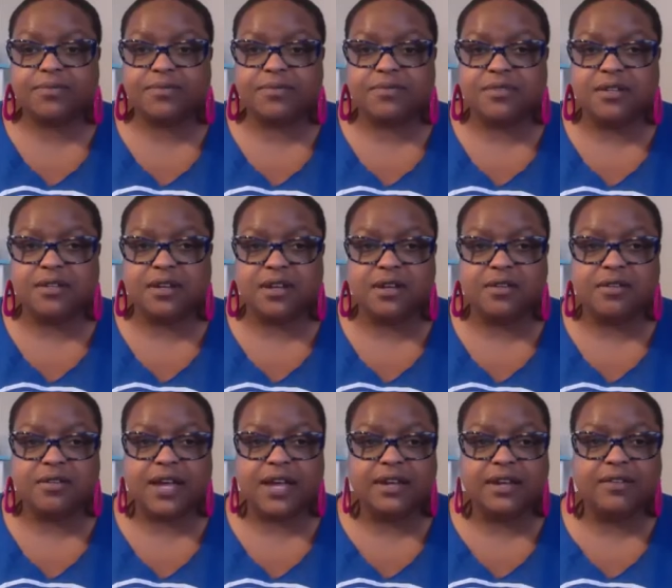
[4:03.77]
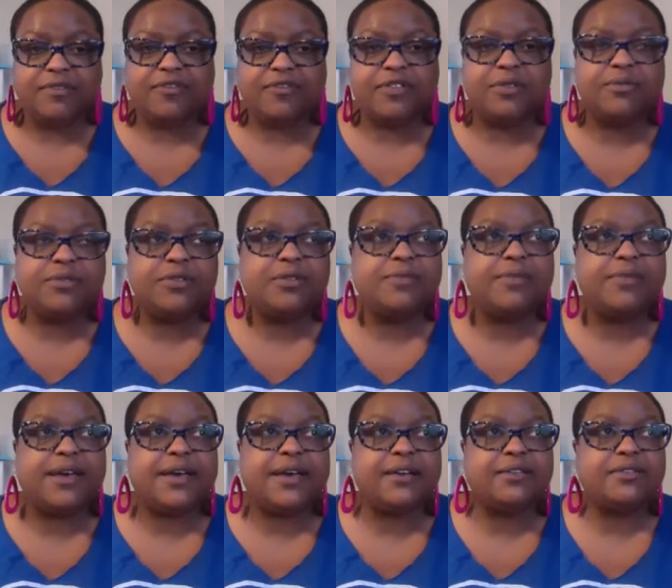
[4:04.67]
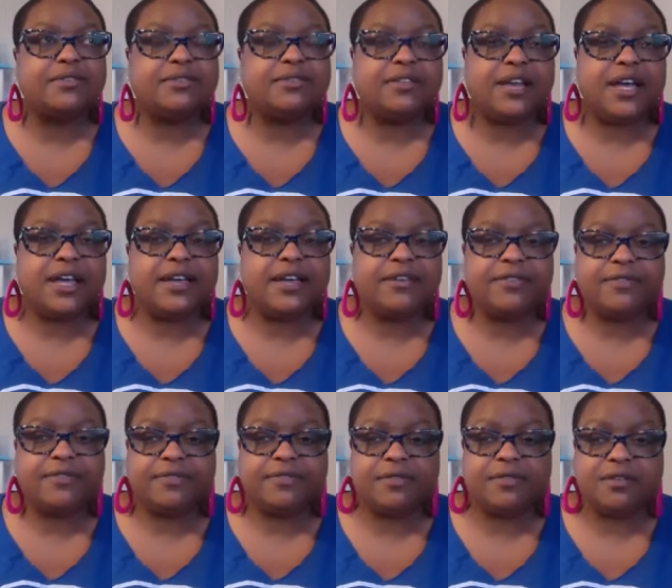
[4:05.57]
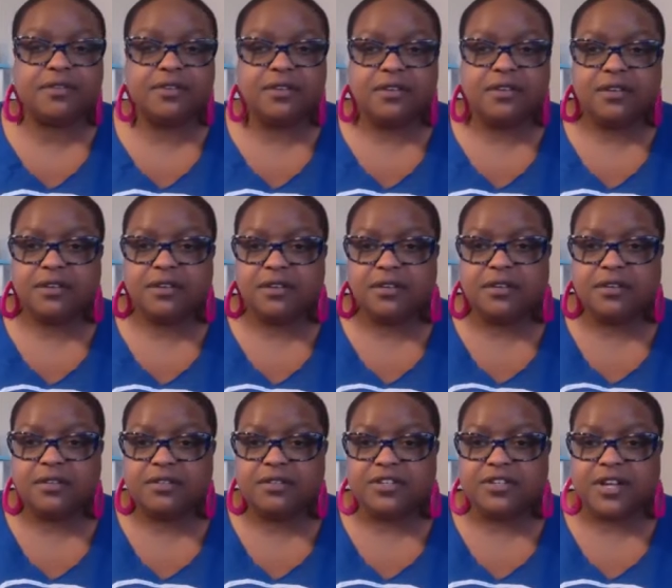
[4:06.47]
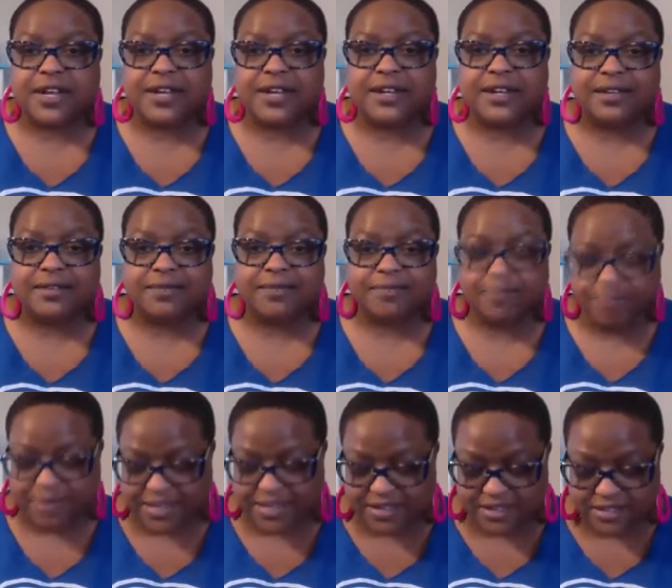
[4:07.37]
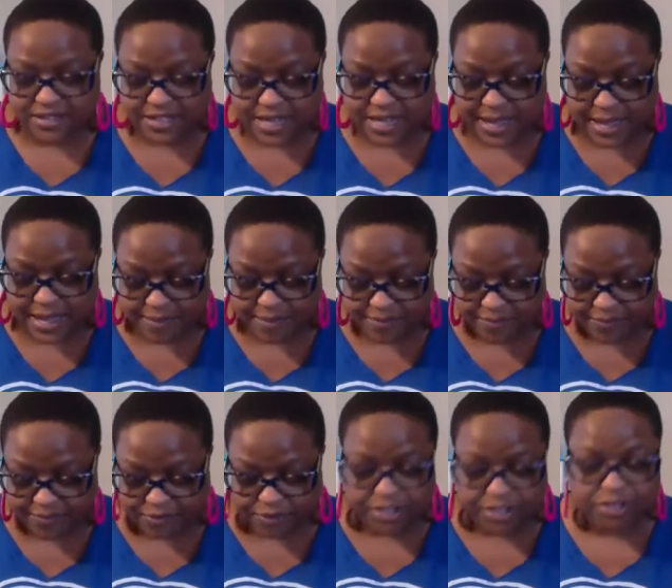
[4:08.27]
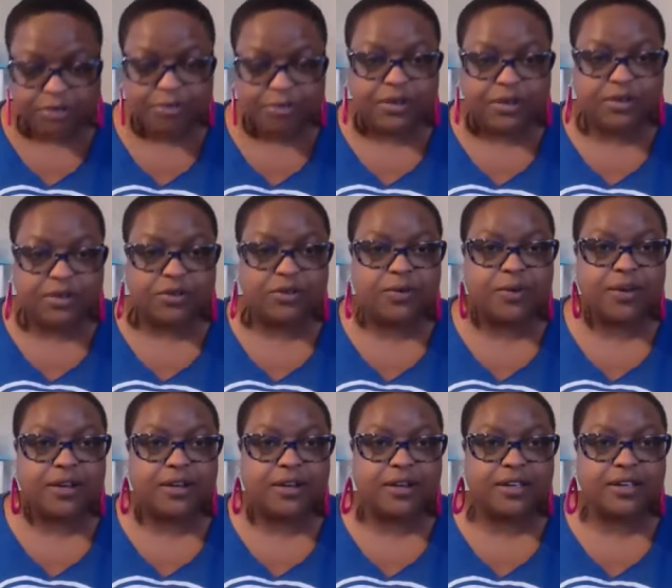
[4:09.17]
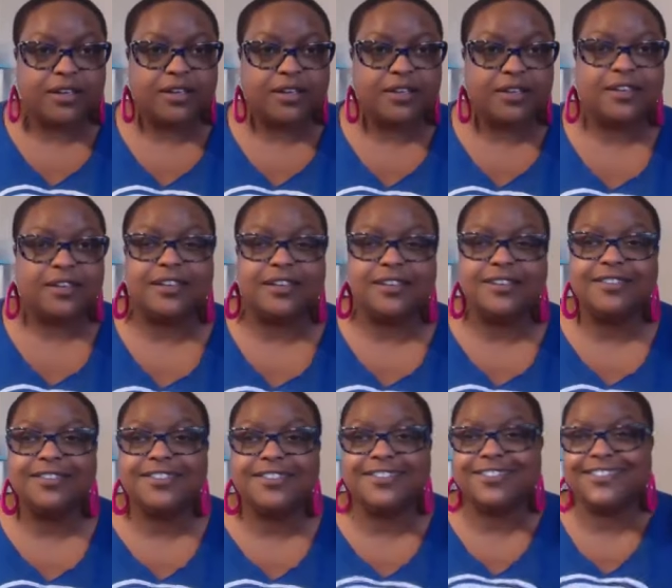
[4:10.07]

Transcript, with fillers: you know, kind of fumbled about life trying to be on time for cubicle work and